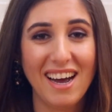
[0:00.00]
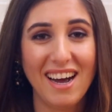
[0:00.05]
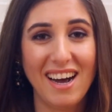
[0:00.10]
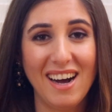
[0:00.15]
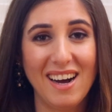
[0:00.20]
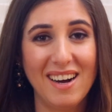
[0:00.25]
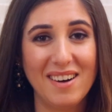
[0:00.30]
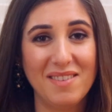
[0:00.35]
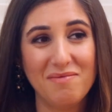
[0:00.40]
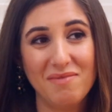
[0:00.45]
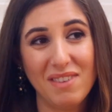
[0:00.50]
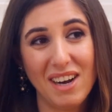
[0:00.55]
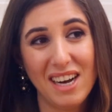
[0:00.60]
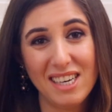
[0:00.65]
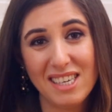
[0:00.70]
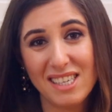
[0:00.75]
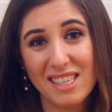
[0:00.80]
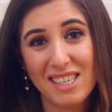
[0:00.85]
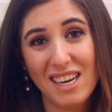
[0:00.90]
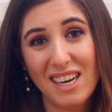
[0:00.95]
I
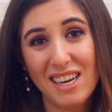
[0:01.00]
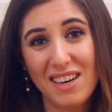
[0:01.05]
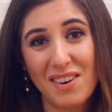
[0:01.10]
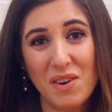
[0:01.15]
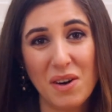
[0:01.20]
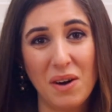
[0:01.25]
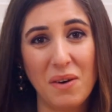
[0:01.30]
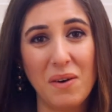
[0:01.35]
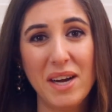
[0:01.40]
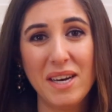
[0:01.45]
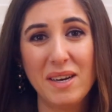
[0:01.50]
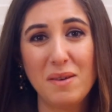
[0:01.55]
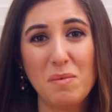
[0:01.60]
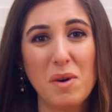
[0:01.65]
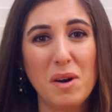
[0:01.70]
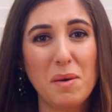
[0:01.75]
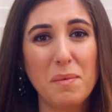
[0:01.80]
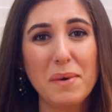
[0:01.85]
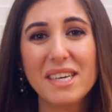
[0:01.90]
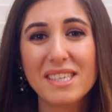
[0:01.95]
don't know, I didn't
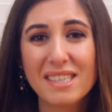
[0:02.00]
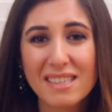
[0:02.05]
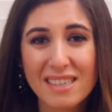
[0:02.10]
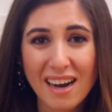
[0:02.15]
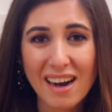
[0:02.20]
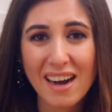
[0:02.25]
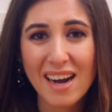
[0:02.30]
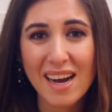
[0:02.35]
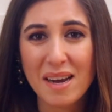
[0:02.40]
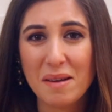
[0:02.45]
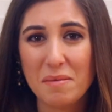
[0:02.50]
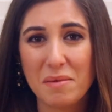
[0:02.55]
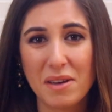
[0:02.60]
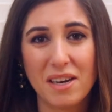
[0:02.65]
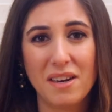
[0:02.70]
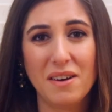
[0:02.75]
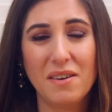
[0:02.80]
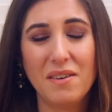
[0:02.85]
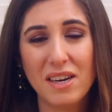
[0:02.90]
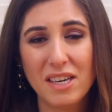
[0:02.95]
want to waste time,
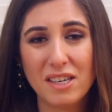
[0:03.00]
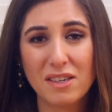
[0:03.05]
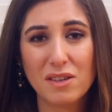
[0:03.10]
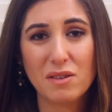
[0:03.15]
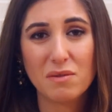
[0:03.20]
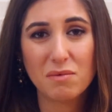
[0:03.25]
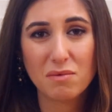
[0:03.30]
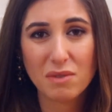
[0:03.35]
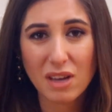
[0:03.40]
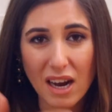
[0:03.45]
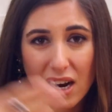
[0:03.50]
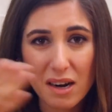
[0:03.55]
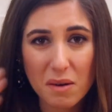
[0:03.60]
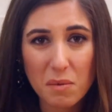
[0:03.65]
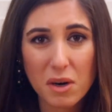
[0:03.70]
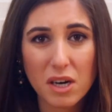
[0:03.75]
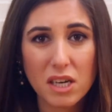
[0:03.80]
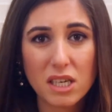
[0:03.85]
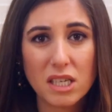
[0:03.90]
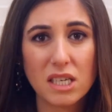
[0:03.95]
I just kind of
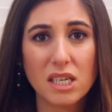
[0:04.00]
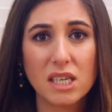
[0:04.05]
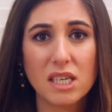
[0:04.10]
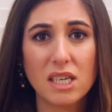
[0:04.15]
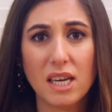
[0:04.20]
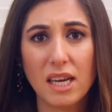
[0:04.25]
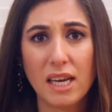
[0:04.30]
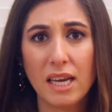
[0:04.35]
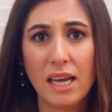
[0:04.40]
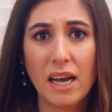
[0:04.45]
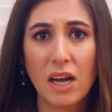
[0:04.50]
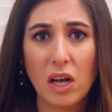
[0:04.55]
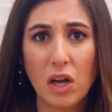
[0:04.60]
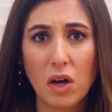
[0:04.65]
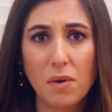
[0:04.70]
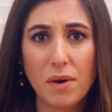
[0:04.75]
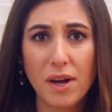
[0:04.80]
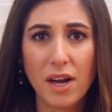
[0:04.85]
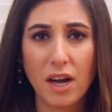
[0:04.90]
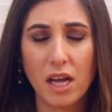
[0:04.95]
wanted to get
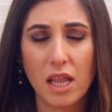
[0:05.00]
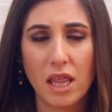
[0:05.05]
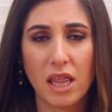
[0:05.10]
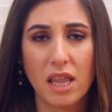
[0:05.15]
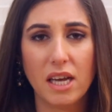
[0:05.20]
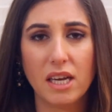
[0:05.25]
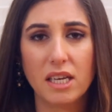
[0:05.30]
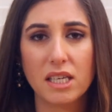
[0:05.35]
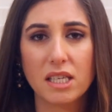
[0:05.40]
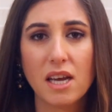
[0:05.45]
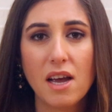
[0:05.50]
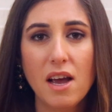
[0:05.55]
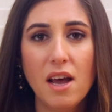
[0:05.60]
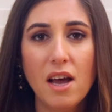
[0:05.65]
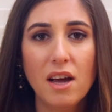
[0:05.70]
going on things.